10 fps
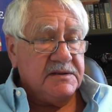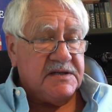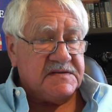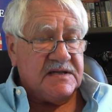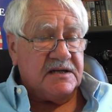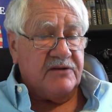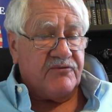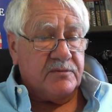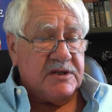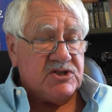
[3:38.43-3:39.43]
dissented
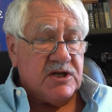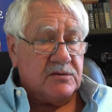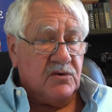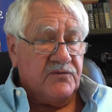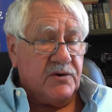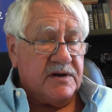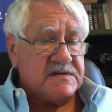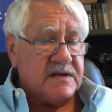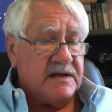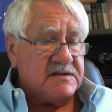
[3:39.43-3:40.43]
from the general
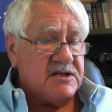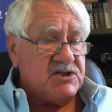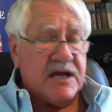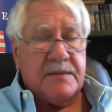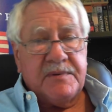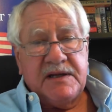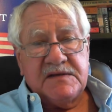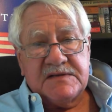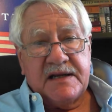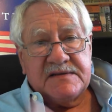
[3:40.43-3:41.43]
verdicts against the
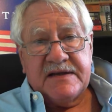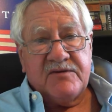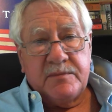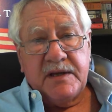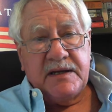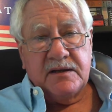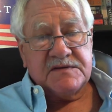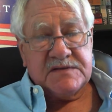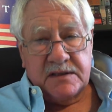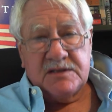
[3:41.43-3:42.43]
Japanese. That is, everybody
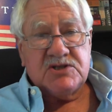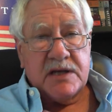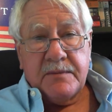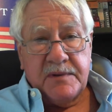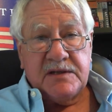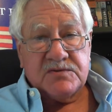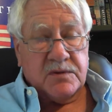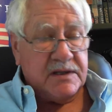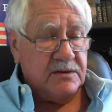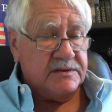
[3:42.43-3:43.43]
else said the Japanese were
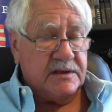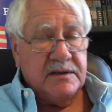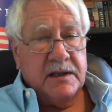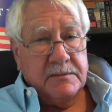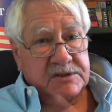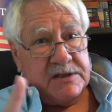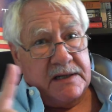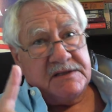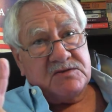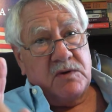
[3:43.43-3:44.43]
guilty. But you
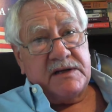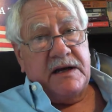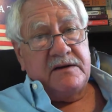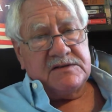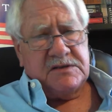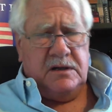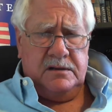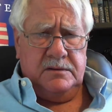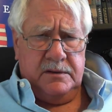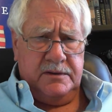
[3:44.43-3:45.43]
got this one guy who said,
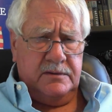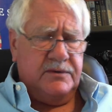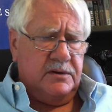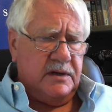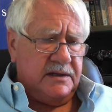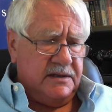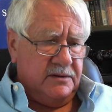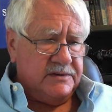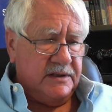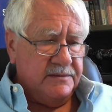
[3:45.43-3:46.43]
oh, no, they're, they're not
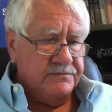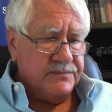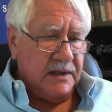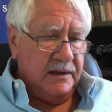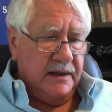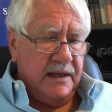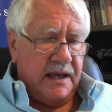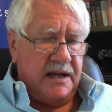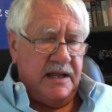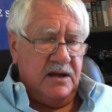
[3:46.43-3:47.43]
guilty.
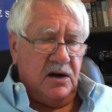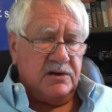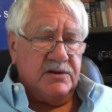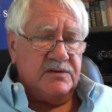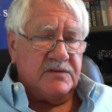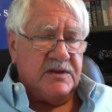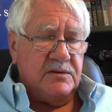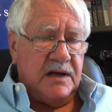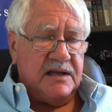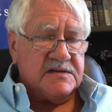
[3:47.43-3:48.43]
And he argued that the
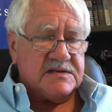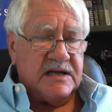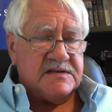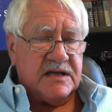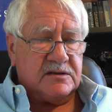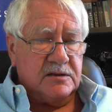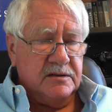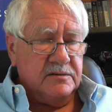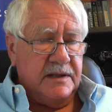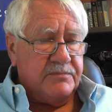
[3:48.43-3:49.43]
United States had
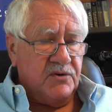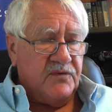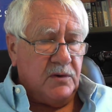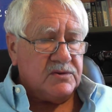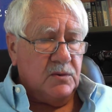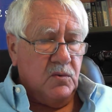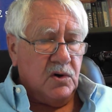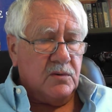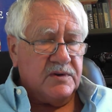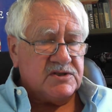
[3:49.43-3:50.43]
clearly provoked the
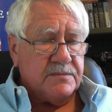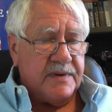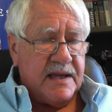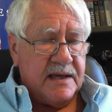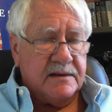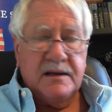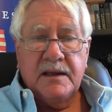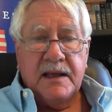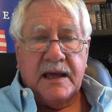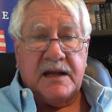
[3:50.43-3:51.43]
war with Japan
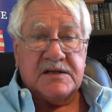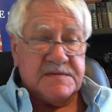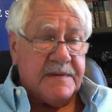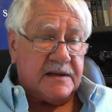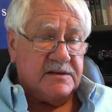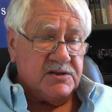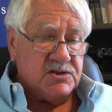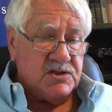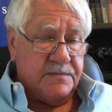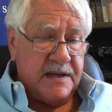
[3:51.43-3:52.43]
and
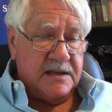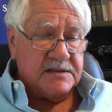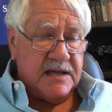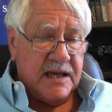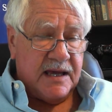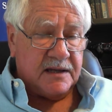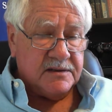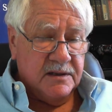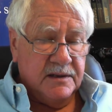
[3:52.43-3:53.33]
expected Japan to act.